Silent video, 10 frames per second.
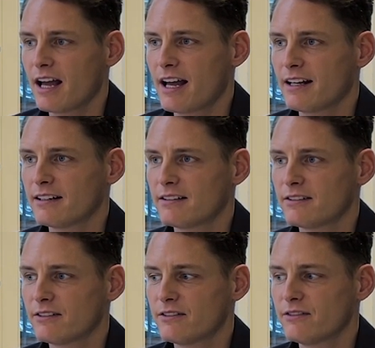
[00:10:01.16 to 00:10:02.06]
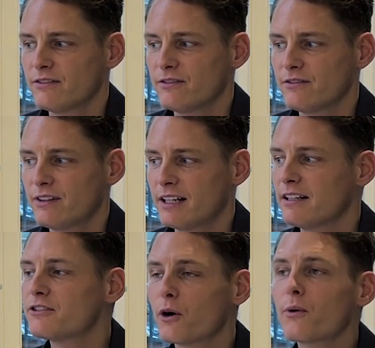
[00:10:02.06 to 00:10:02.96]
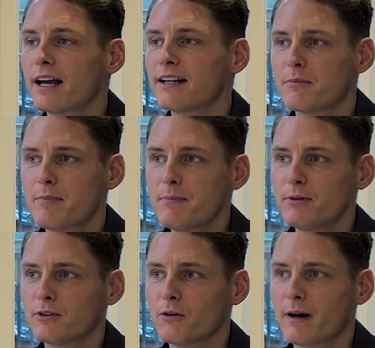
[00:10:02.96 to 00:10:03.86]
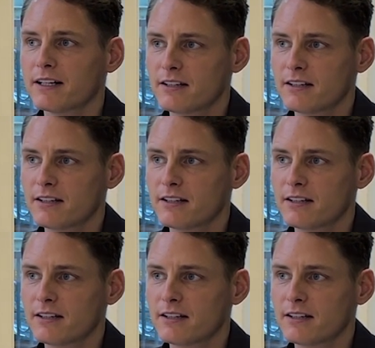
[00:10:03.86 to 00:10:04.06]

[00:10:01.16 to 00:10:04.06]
And then it's okay that people don't buy